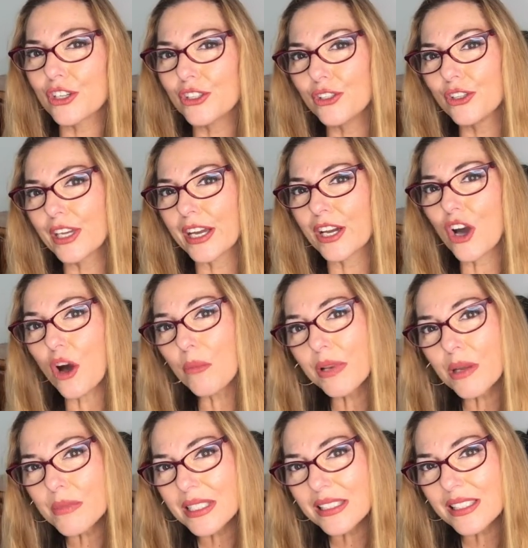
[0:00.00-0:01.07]
you get
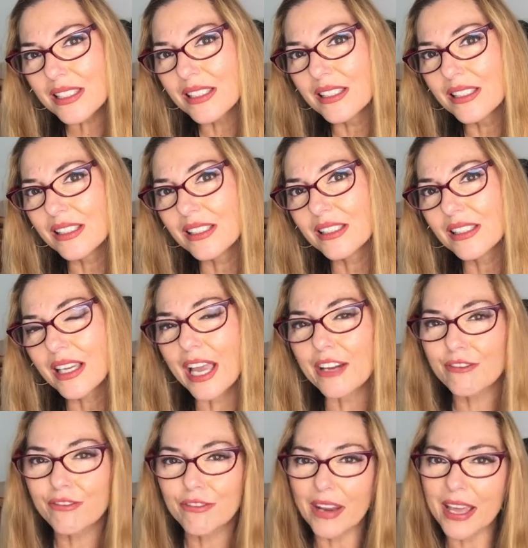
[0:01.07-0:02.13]
compliments
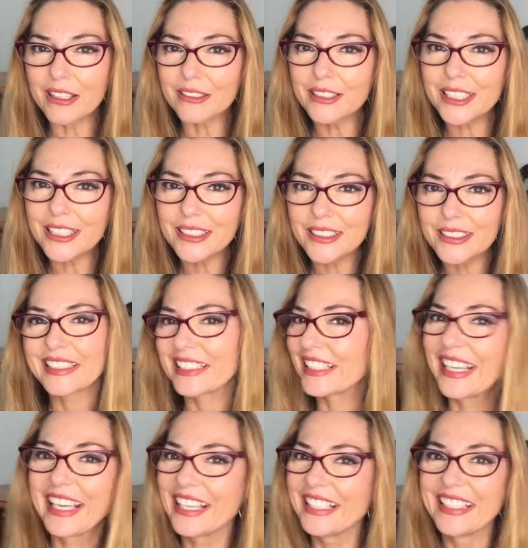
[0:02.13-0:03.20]
and flattery,
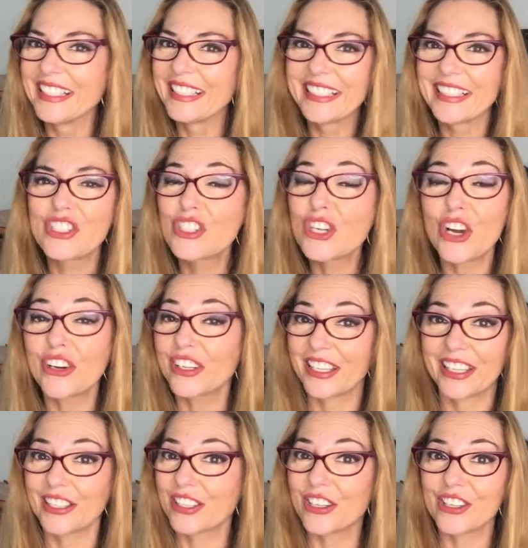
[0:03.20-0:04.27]
then don't
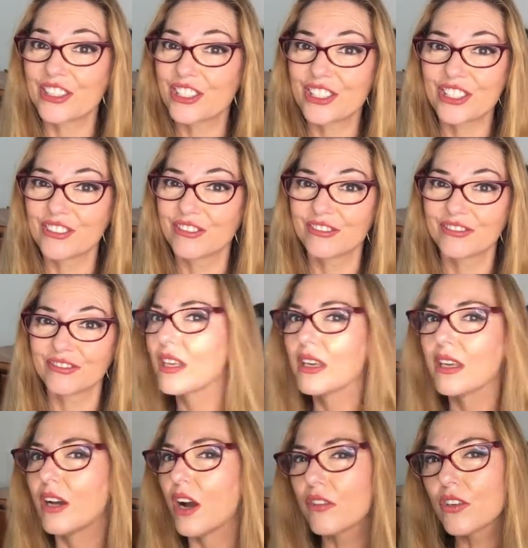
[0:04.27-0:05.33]
get a coach.
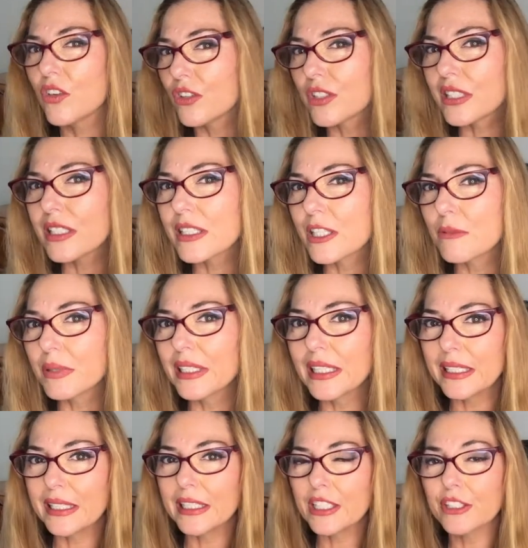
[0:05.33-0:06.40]
Of course, this is
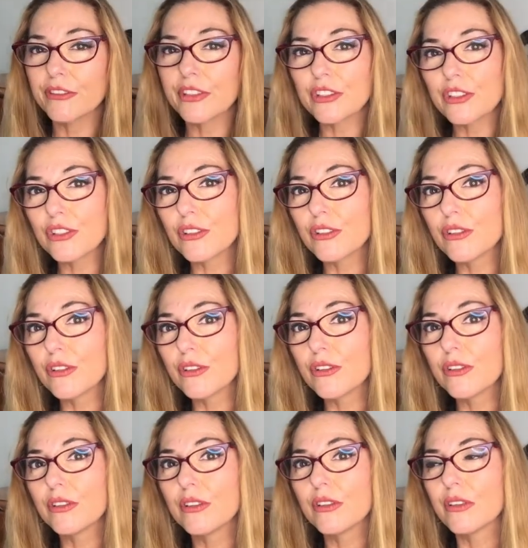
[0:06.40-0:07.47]
completely different
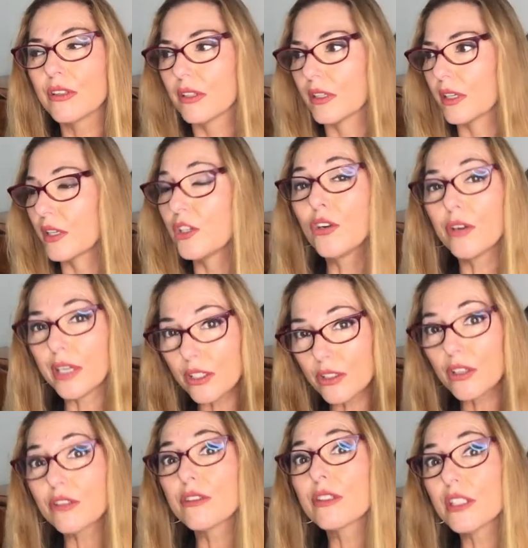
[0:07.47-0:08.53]
to uh, your
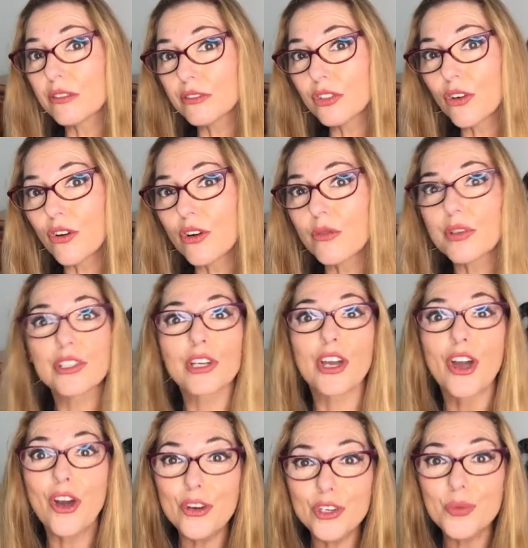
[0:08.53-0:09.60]
internal self-talk, which a
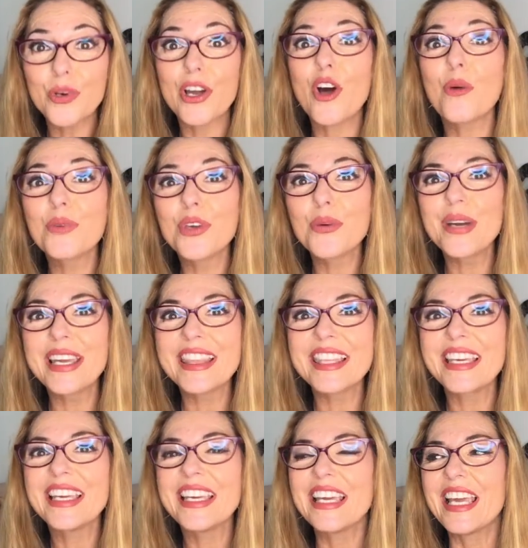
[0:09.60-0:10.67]
coach will help you with,
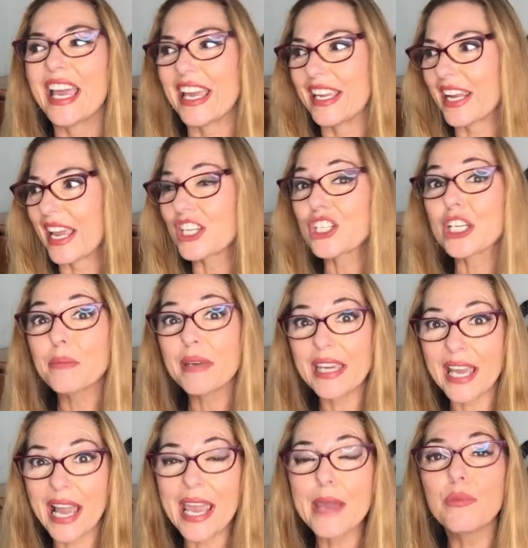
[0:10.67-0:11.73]
and actually
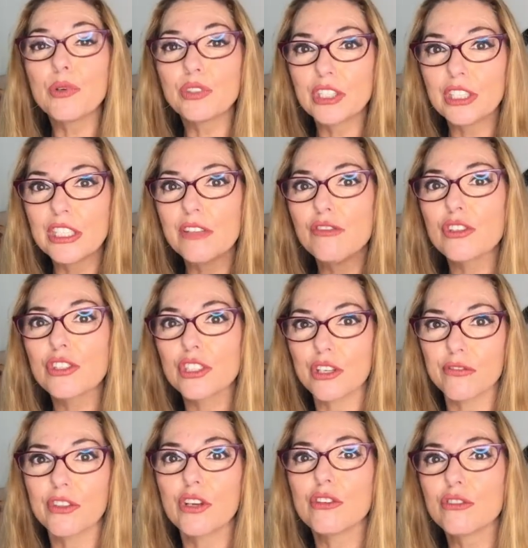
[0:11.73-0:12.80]
being able to give
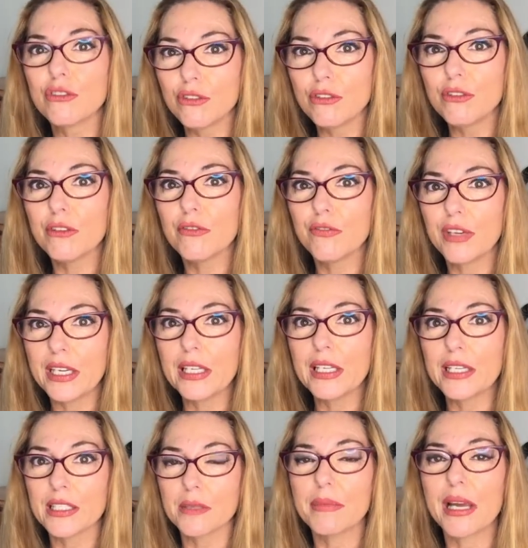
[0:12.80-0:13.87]
yourself those good
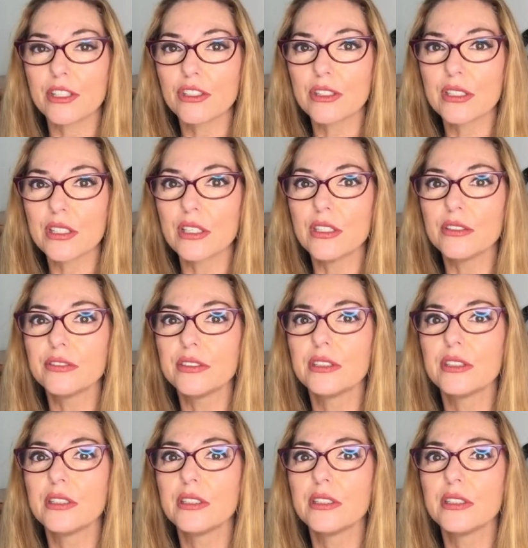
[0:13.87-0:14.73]
feelings about yourself.